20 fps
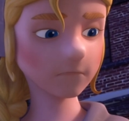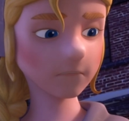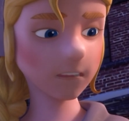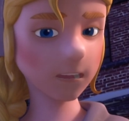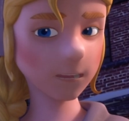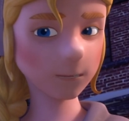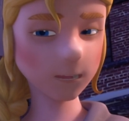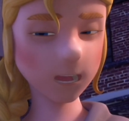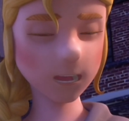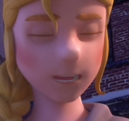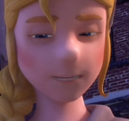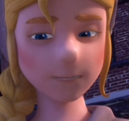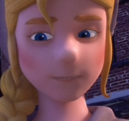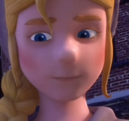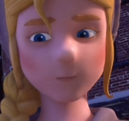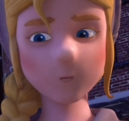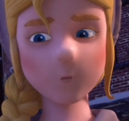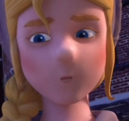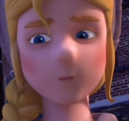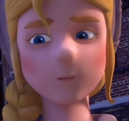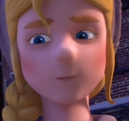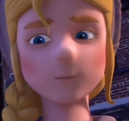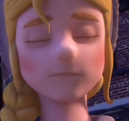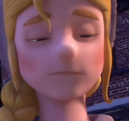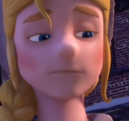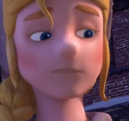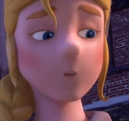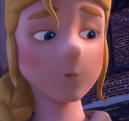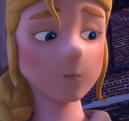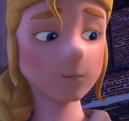It's just that
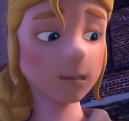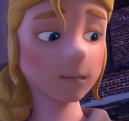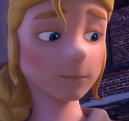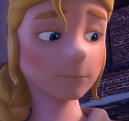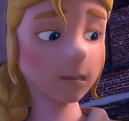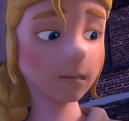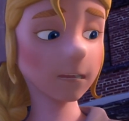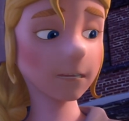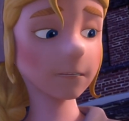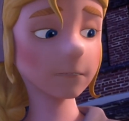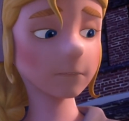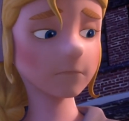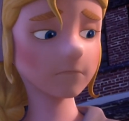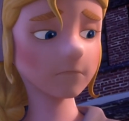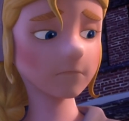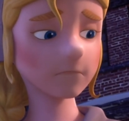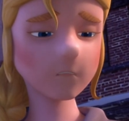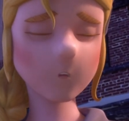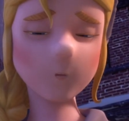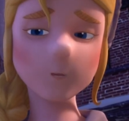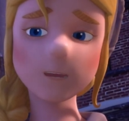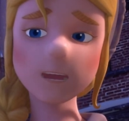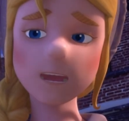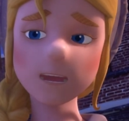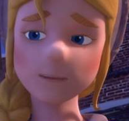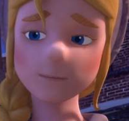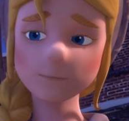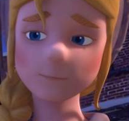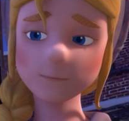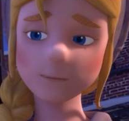I can't read. You know,
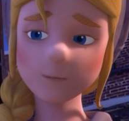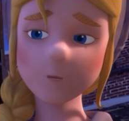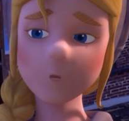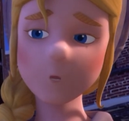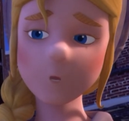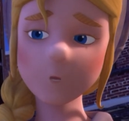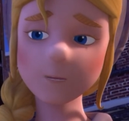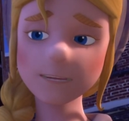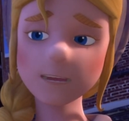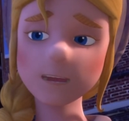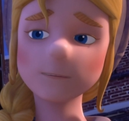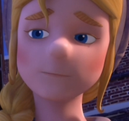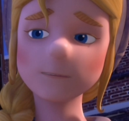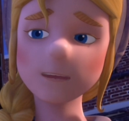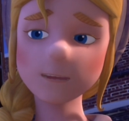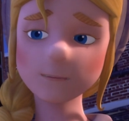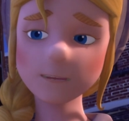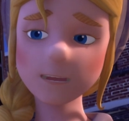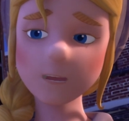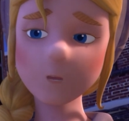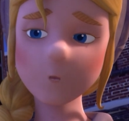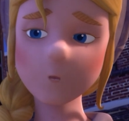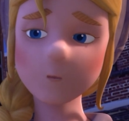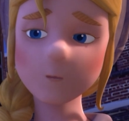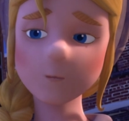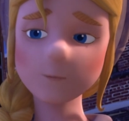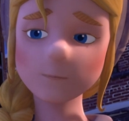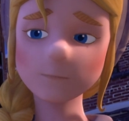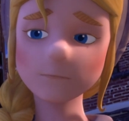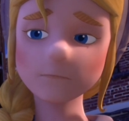I've never been to
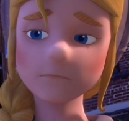school.